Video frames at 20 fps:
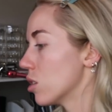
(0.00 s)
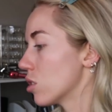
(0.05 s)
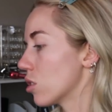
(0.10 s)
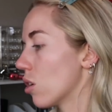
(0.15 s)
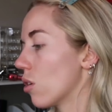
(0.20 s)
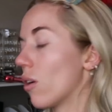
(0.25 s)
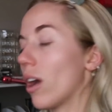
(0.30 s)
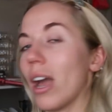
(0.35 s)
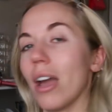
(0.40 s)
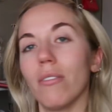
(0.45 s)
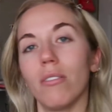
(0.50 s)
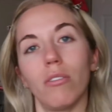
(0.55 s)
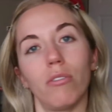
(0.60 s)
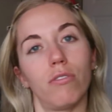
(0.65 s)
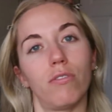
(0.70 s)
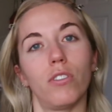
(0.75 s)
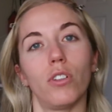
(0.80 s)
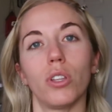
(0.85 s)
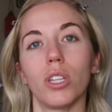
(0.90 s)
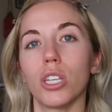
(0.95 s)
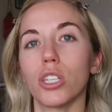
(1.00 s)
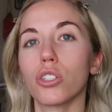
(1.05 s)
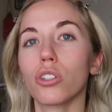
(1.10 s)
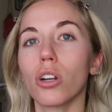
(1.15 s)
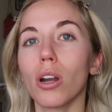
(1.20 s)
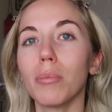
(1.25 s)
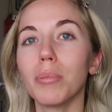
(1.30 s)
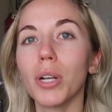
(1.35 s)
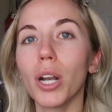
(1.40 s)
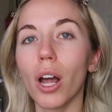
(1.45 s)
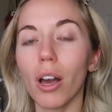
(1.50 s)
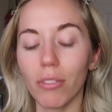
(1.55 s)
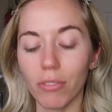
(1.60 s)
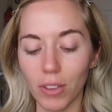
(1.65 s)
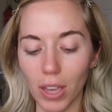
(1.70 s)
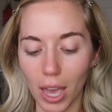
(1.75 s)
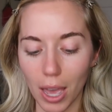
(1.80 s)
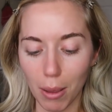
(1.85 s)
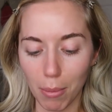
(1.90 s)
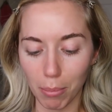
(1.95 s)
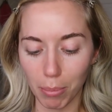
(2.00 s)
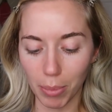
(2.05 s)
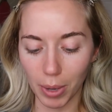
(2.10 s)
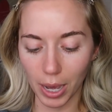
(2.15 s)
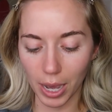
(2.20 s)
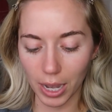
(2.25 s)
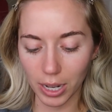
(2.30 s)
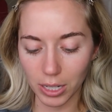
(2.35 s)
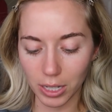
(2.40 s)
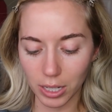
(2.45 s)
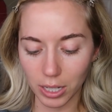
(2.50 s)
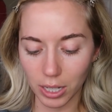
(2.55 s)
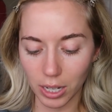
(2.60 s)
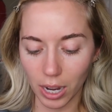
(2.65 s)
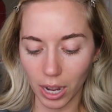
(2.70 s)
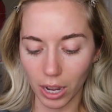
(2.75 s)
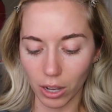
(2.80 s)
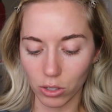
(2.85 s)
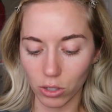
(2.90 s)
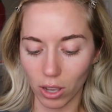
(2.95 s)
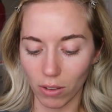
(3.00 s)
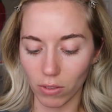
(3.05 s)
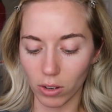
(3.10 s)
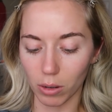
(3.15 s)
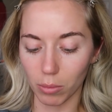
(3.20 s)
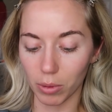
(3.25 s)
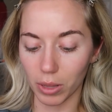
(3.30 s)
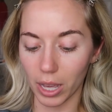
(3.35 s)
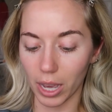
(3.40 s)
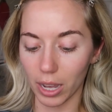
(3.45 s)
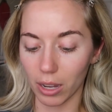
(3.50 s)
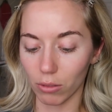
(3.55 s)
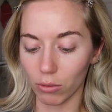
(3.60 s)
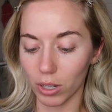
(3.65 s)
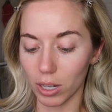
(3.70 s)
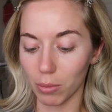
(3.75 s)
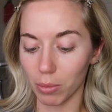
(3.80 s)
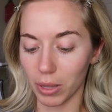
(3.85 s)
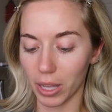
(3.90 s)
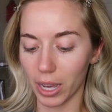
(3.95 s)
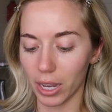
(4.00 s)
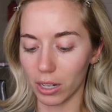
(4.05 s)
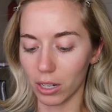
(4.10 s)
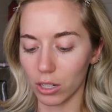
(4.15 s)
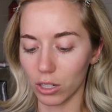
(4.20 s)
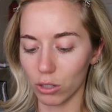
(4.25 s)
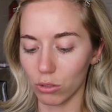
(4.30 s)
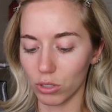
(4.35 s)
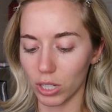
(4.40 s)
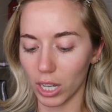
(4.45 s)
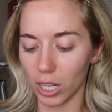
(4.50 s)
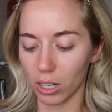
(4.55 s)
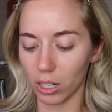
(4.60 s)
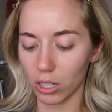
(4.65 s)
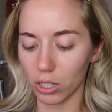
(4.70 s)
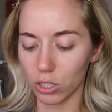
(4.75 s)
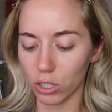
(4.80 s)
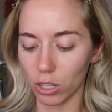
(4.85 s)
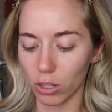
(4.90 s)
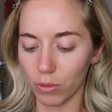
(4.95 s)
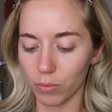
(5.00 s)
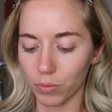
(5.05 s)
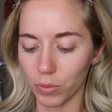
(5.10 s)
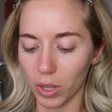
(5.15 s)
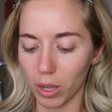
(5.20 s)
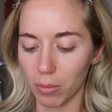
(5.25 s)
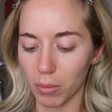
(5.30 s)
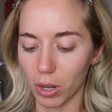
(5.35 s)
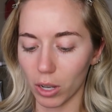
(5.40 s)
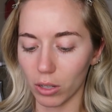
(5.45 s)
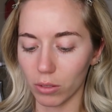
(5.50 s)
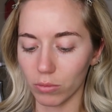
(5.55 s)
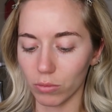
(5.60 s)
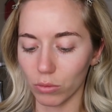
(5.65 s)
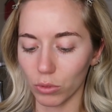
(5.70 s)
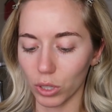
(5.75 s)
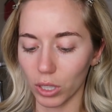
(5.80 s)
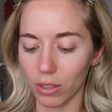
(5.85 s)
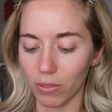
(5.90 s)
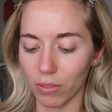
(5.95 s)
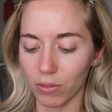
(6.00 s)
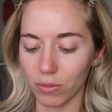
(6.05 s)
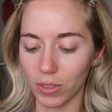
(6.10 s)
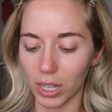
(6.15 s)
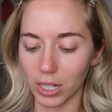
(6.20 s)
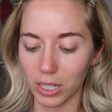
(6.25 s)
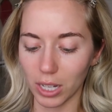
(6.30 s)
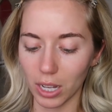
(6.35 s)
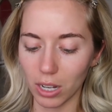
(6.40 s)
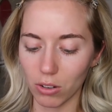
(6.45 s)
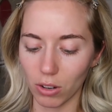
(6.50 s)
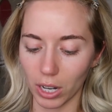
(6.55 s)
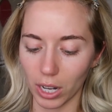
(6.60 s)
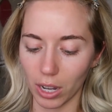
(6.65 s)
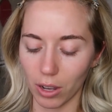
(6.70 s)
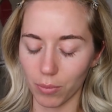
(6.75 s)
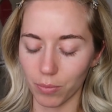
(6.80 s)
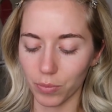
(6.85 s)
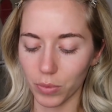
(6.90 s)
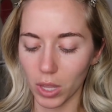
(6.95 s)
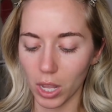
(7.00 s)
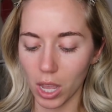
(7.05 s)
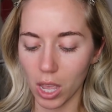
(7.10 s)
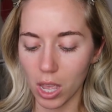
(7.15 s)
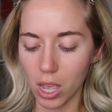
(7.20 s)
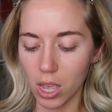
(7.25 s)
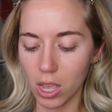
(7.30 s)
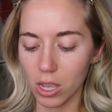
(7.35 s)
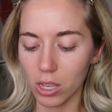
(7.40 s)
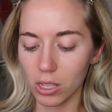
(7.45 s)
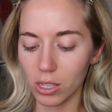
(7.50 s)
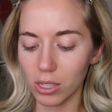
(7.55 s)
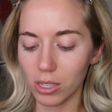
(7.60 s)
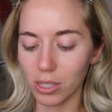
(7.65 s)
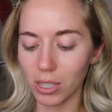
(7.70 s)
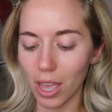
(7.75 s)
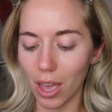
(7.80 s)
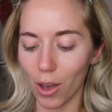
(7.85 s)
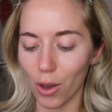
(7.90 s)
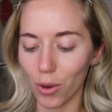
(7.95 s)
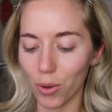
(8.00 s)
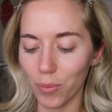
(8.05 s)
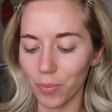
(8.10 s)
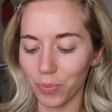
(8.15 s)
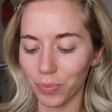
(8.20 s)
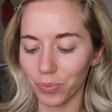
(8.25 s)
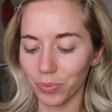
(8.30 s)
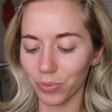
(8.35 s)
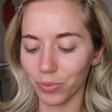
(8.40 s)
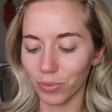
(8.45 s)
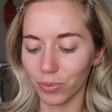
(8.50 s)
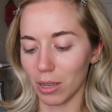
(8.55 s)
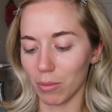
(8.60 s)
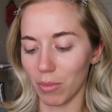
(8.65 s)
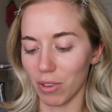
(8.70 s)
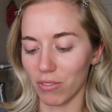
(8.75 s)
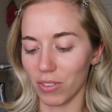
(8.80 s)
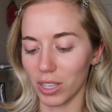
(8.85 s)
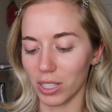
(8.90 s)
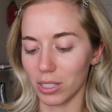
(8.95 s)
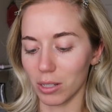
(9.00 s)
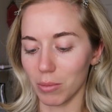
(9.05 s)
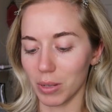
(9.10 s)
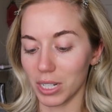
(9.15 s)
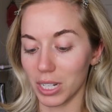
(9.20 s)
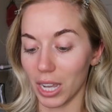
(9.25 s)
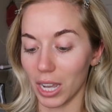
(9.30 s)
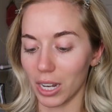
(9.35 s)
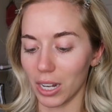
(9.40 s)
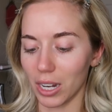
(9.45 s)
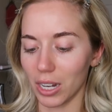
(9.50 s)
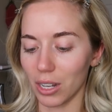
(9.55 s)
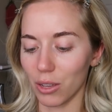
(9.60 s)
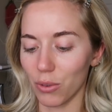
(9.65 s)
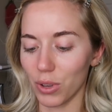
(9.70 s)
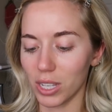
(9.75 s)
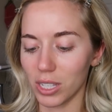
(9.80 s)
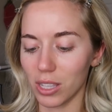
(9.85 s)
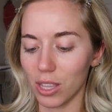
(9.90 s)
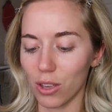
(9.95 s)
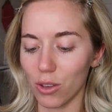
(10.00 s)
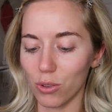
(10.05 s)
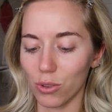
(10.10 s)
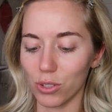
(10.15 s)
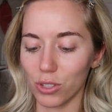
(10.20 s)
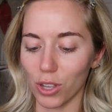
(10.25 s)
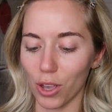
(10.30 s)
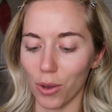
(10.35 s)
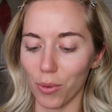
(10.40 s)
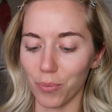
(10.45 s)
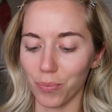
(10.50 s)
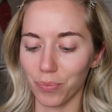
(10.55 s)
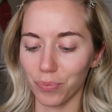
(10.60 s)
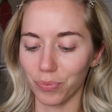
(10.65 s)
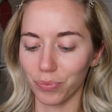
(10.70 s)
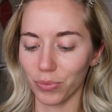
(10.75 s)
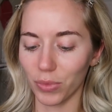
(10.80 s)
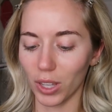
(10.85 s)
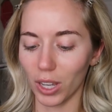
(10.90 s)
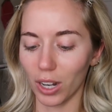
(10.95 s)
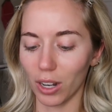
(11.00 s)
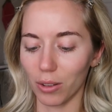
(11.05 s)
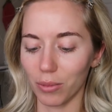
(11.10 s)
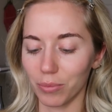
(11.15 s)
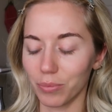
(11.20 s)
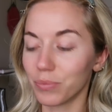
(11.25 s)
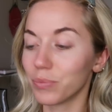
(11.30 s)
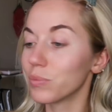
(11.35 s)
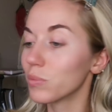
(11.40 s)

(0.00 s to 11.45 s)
so I haven't fully scrubbed it off yet, but I also haven't reapplied new tanner, so I'm not really that tan right now. So it's like my face to be tan anyways though, so you know.